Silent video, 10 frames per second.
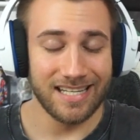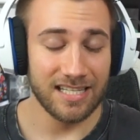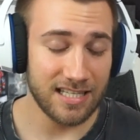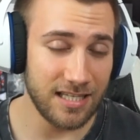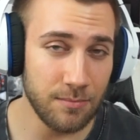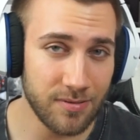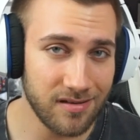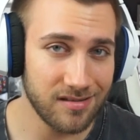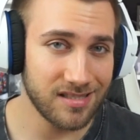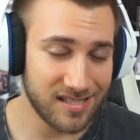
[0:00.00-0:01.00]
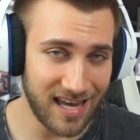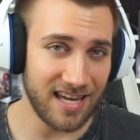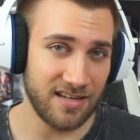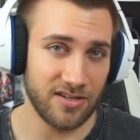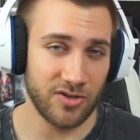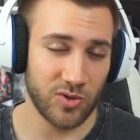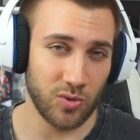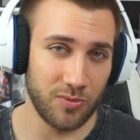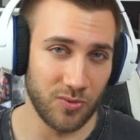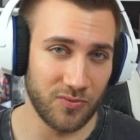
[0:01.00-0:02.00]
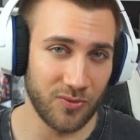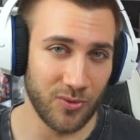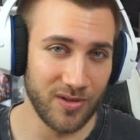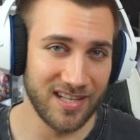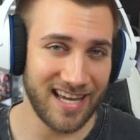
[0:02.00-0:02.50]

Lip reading: keep staying so beautiful.